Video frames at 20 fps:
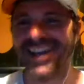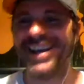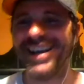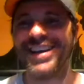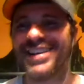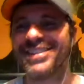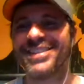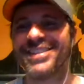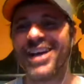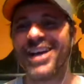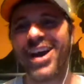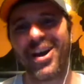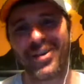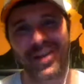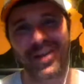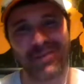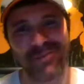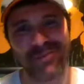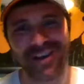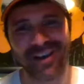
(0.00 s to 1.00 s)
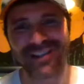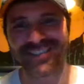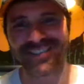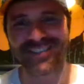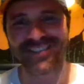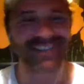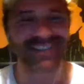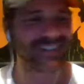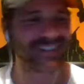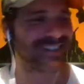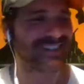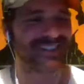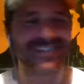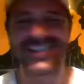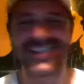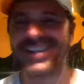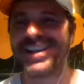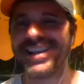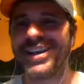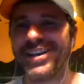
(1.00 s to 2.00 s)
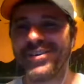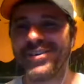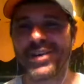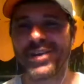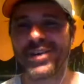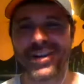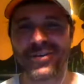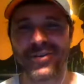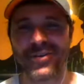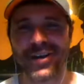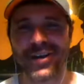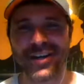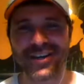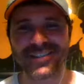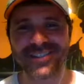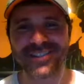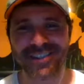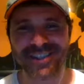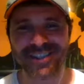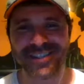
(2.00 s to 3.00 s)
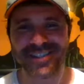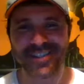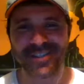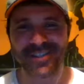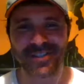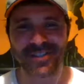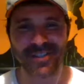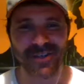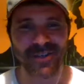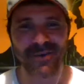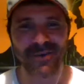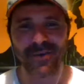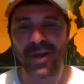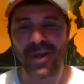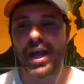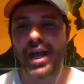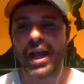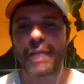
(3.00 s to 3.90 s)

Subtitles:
No, come on. We're here to listen to you.